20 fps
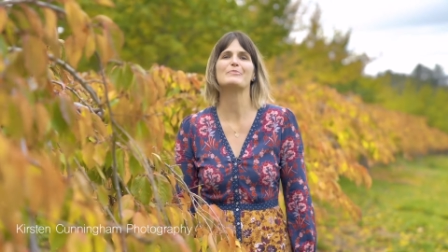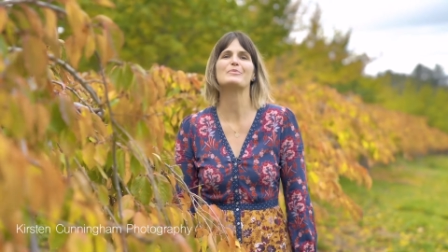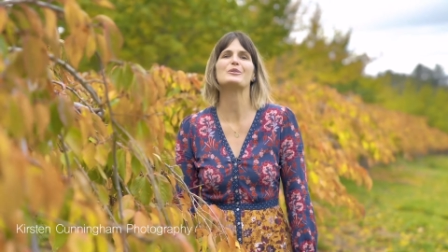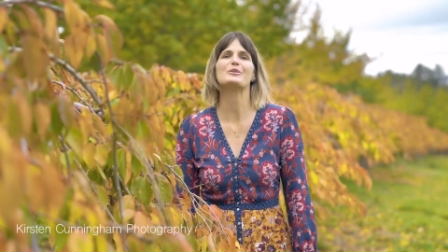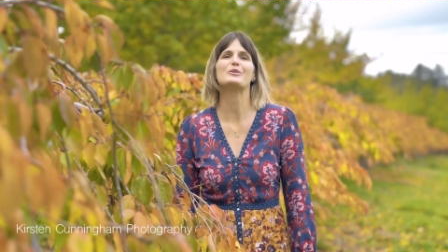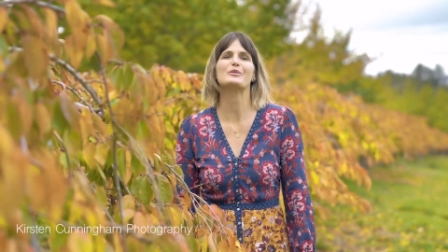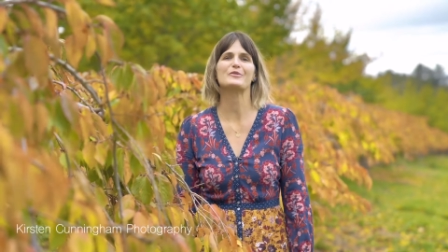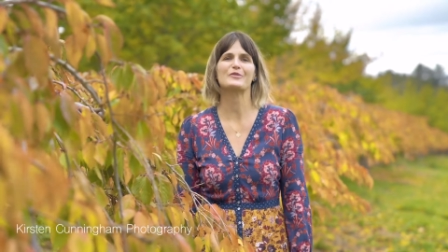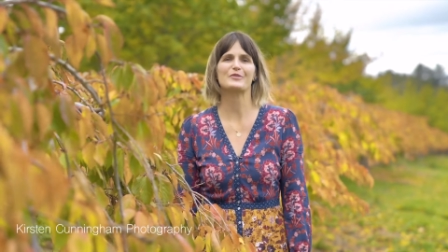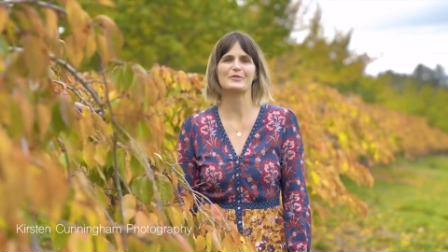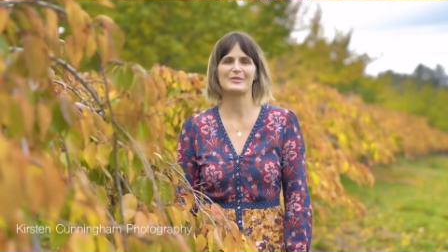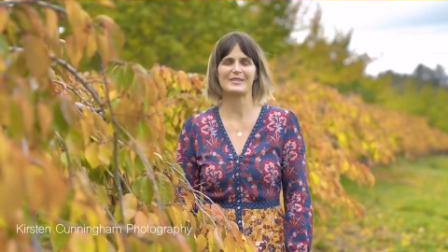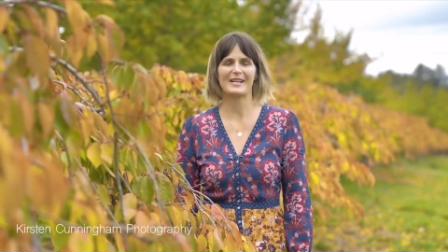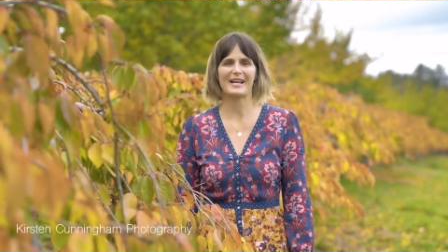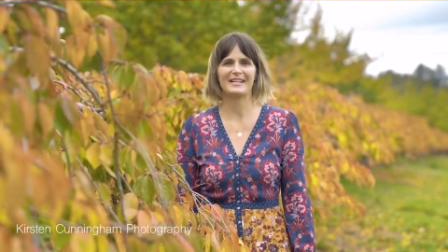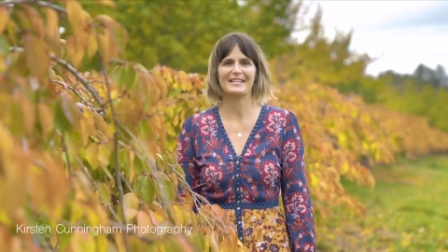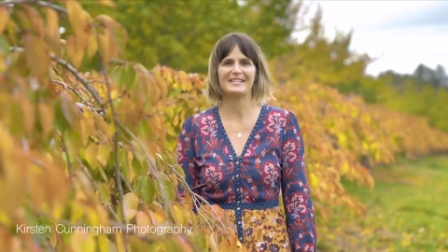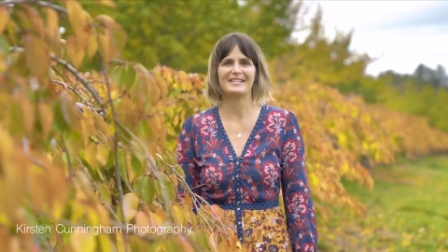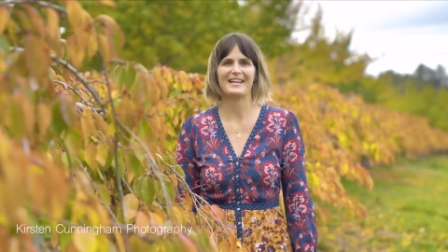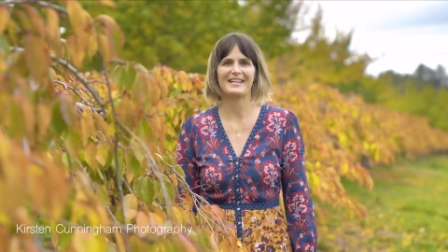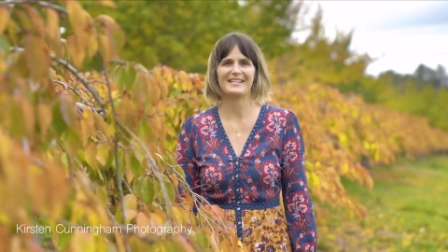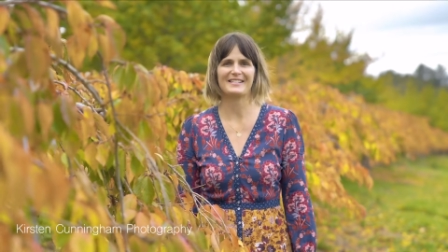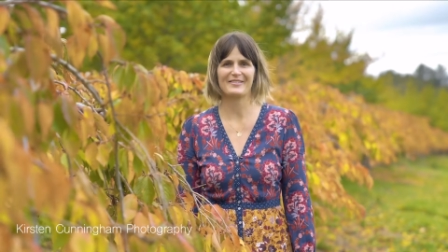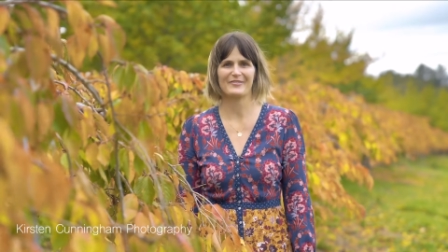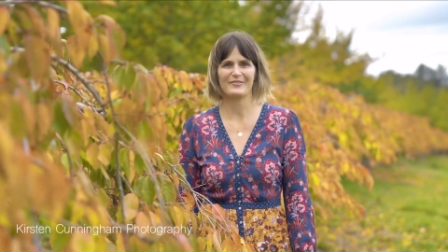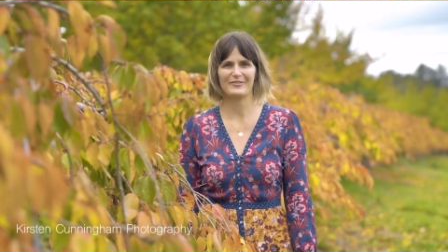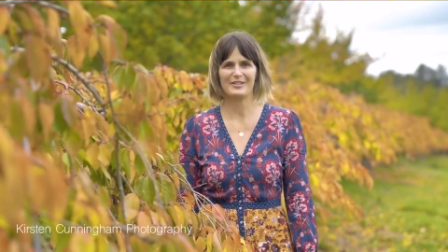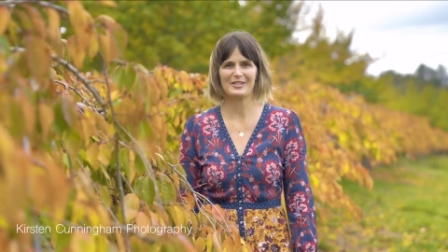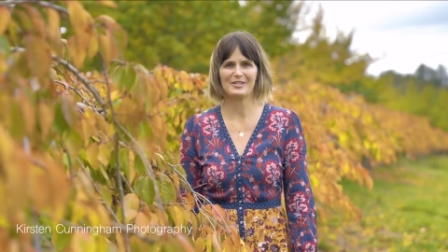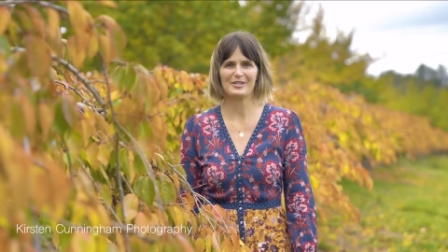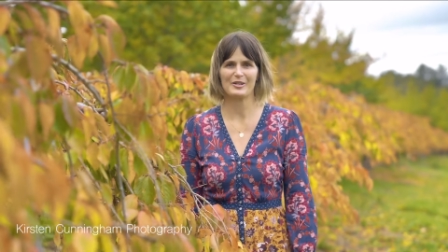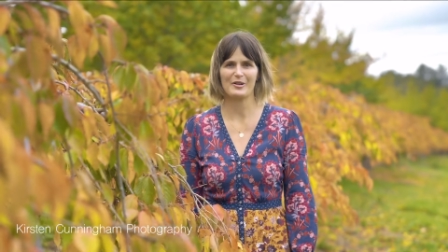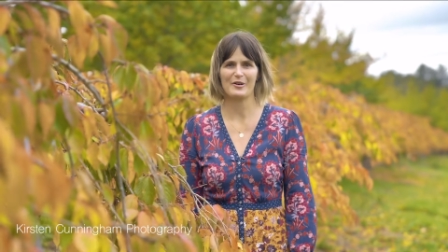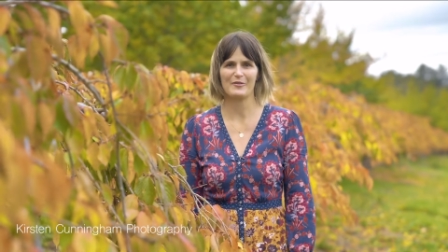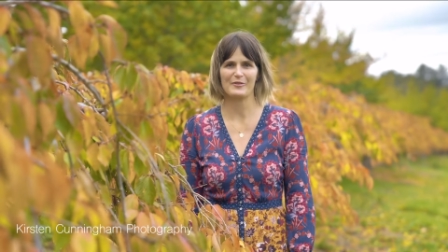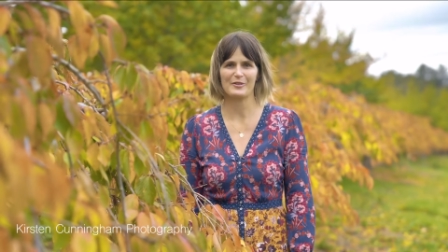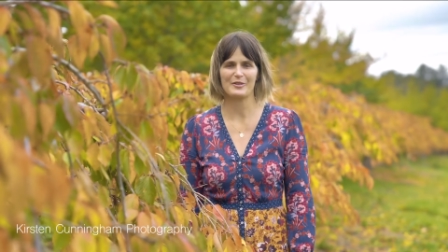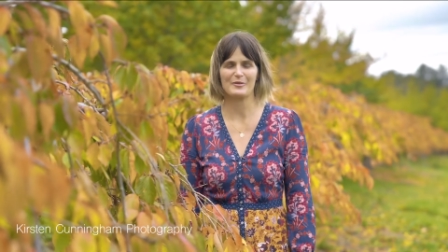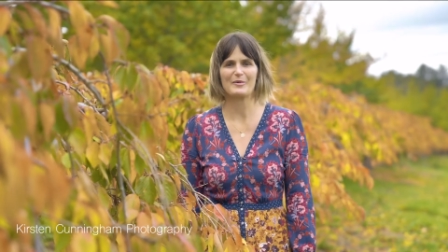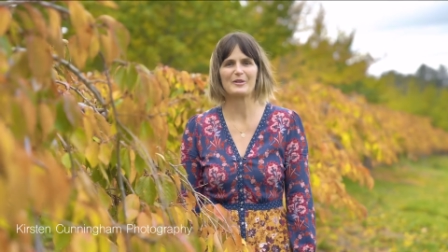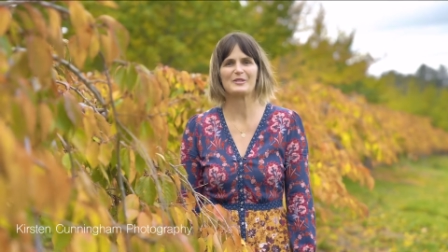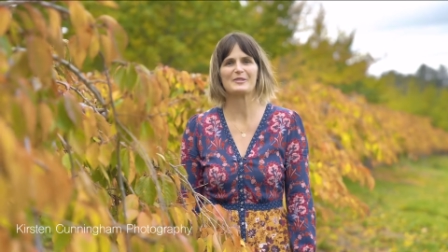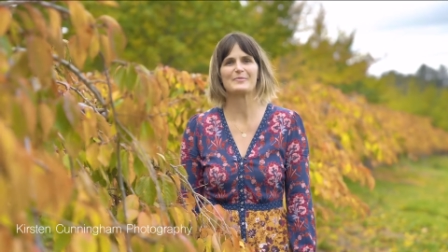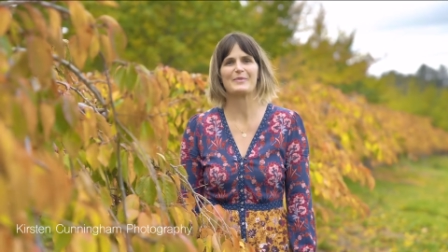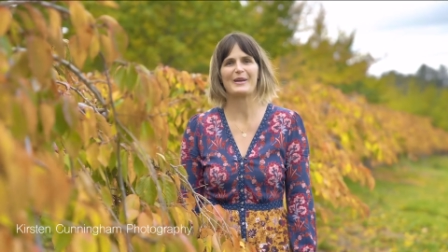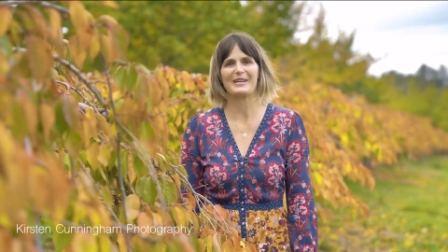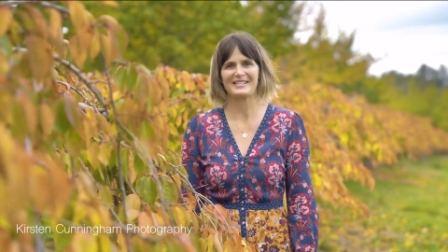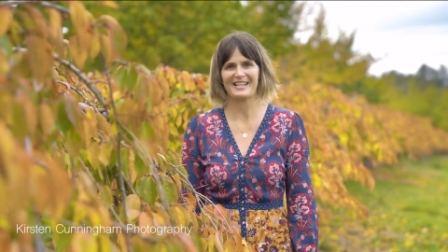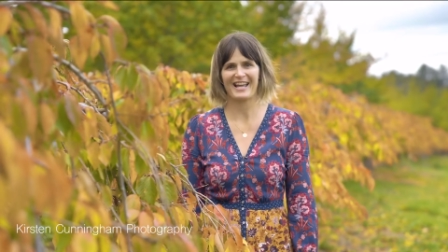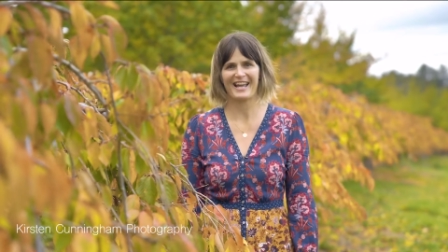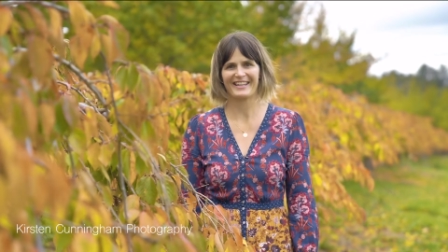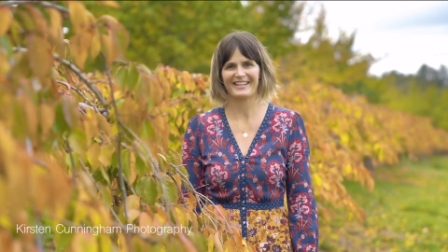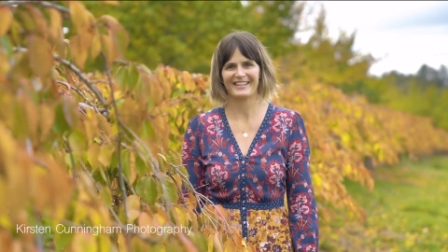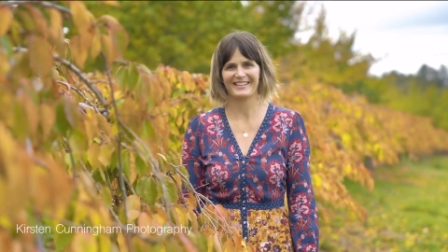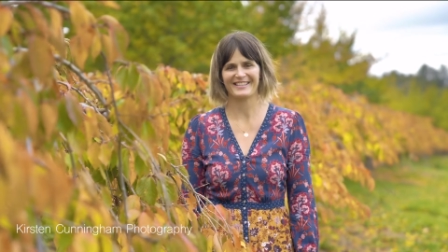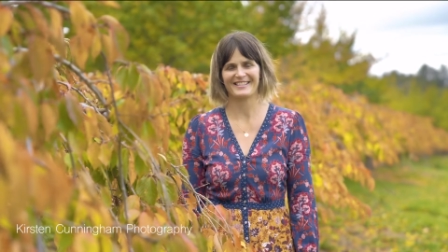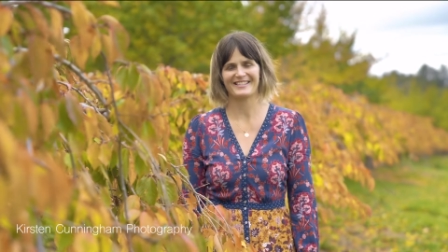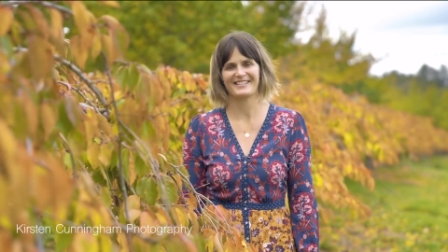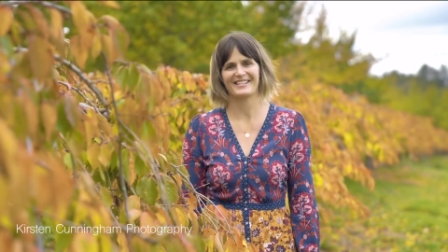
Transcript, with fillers: beautiful sunny days are finishing off with the most spectacular